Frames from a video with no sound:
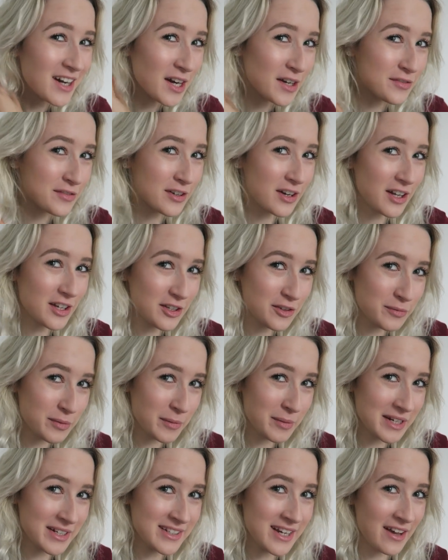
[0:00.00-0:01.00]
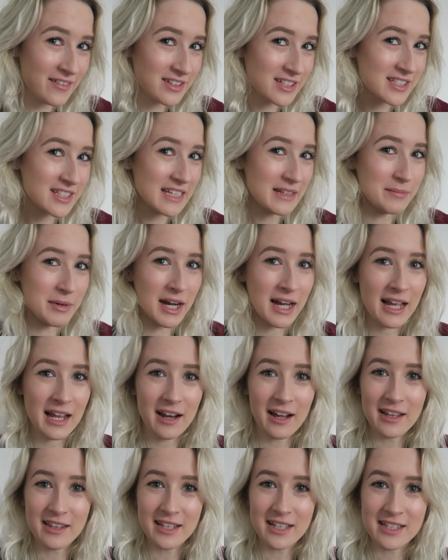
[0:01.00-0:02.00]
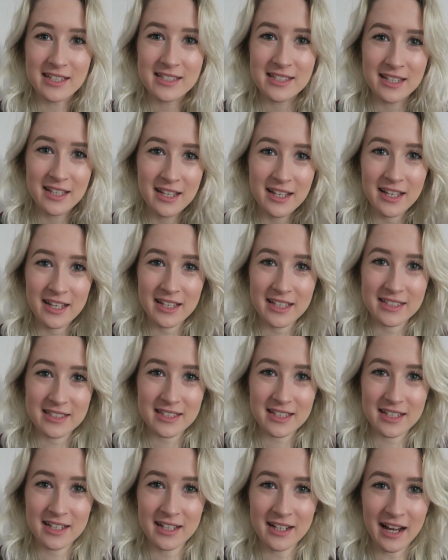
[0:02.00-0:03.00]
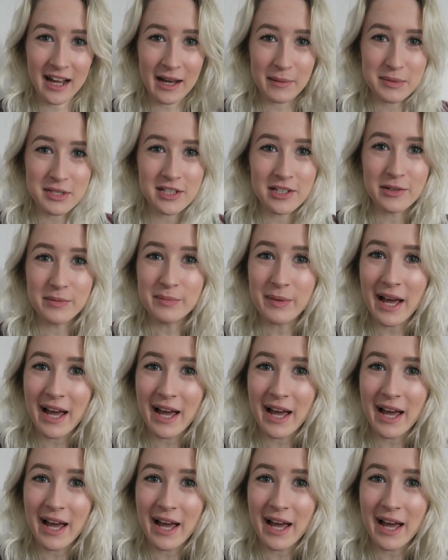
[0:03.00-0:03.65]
i feel like you've probably never seen my hair like this it's an absolute